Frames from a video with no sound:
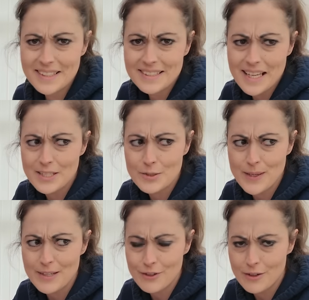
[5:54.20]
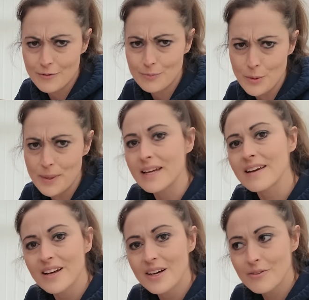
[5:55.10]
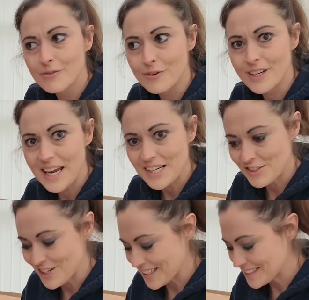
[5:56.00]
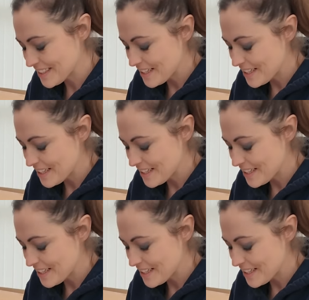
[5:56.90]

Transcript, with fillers: It's like Speedfit of plumbing for electrics.